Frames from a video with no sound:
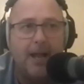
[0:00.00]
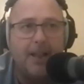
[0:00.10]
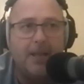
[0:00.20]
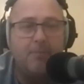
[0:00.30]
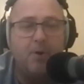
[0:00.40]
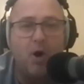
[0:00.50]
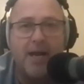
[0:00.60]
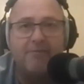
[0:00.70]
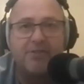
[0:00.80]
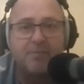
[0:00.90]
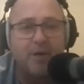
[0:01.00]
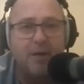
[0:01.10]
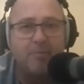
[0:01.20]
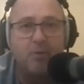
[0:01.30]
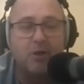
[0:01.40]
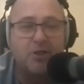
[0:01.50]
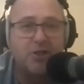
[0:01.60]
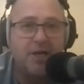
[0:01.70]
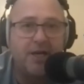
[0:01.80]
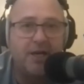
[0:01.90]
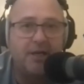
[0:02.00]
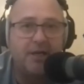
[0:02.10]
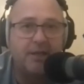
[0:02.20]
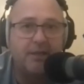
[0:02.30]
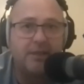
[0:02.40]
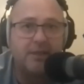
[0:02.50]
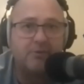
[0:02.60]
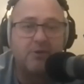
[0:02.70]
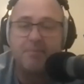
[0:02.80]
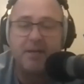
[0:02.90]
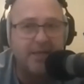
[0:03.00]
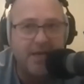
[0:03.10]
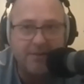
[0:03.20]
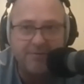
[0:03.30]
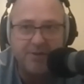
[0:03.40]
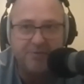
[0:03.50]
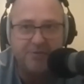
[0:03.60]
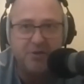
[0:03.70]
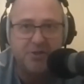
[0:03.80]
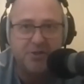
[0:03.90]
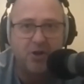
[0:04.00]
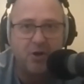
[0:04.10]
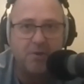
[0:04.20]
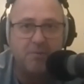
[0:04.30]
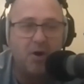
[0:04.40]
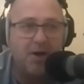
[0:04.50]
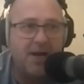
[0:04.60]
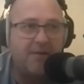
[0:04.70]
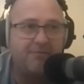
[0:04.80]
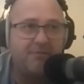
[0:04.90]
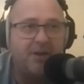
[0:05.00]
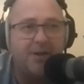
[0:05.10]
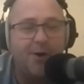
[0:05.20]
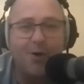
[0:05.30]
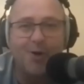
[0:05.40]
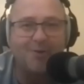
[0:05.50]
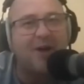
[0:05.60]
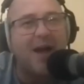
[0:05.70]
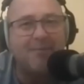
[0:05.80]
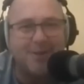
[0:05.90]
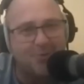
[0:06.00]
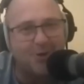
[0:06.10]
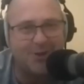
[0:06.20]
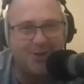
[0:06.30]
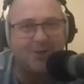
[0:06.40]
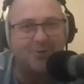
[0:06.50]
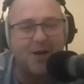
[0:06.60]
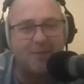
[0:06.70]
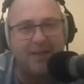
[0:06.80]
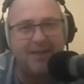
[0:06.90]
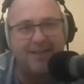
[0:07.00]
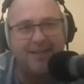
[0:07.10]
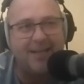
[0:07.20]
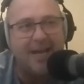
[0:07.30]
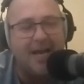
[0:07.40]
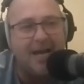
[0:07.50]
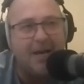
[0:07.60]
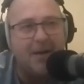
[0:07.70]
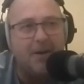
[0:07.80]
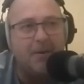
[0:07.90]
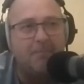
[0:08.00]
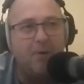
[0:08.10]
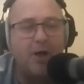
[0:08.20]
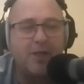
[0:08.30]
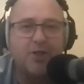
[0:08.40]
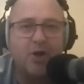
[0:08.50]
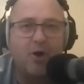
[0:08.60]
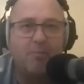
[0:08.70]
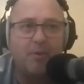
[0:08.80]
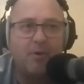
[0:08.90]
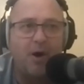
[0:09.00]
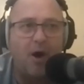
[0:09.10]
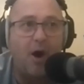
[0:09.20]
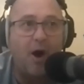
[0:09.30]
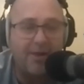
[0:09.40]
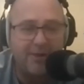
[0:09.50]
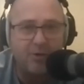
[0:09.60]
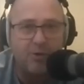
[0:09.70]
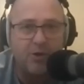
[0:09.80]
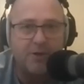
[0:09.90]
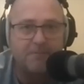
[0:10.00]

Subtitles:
You might have some people watching a rugby league game for the first time. You might have Hall of Famers watching the rugby league. My job, I thought,